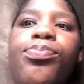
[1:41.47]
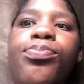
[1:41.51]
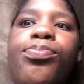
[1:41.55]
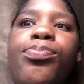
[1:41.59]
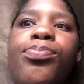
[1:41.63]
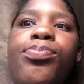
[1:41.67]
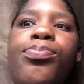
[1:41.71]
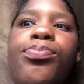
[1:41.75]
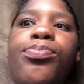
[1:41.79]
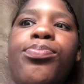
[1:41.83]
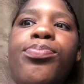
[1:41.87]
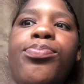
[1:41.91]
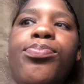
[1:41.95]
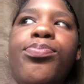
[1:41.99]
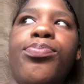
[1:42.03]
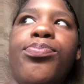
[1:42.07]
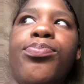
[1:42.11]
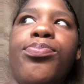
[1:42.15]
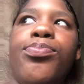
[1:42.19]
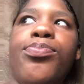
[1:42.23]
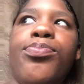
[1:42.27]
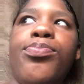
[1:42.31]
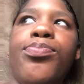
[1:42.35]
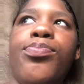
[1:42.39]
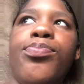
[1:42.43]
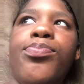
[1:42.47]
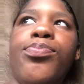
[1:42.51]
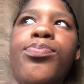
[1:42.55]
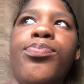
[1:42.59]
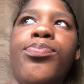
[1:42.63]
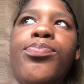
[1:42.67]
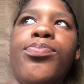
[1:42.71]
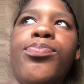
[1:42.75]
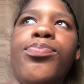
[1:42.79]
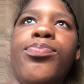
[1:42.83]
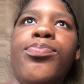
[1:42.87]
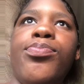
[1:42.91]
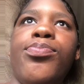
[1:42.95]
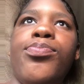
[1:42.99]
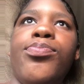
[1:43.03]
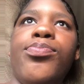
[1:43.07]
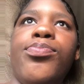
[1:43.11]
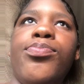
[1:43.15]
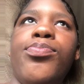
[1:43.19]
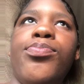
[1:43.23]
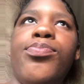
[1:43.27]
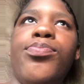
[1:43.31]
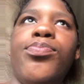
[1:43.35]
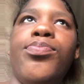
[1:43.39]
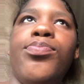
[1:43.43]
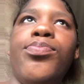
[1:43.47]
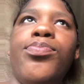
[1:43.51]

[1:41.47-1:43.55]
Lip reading: No one is speaking in this clip.